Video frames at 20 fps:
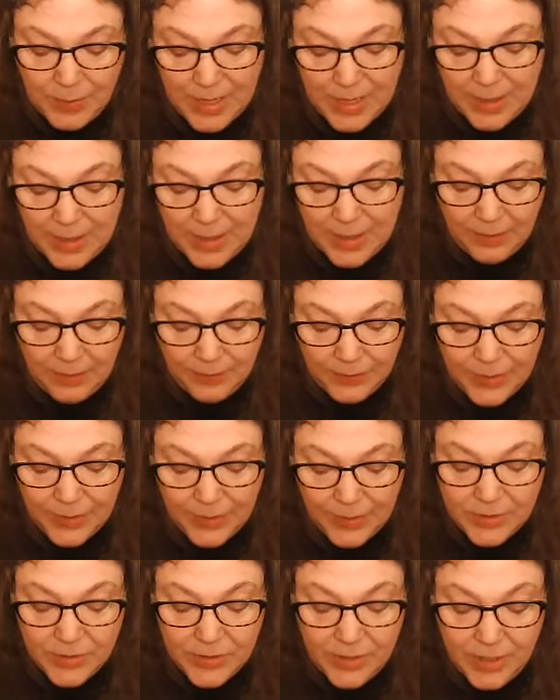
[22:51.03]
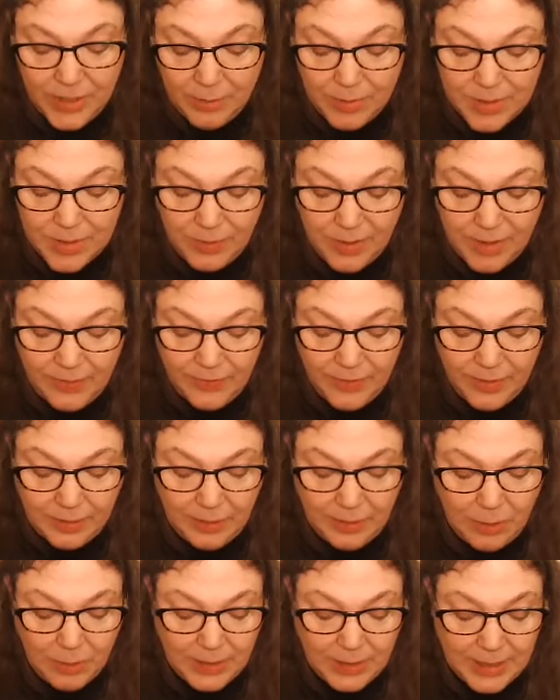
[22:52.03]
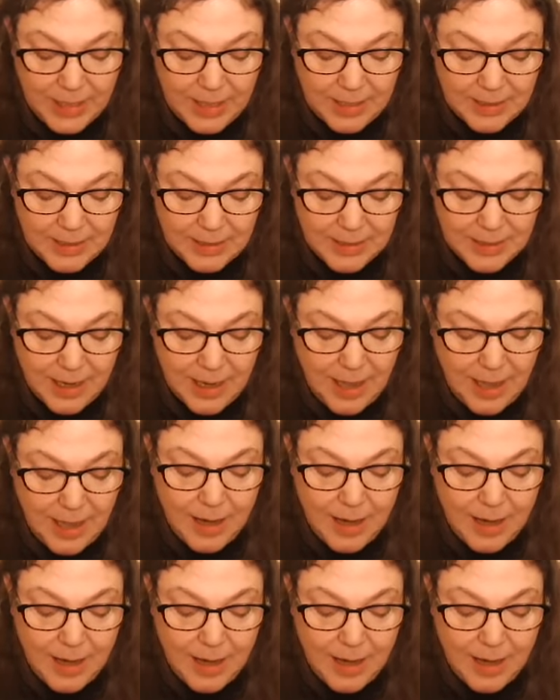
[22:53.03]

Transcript: people, she was one of the lowliest,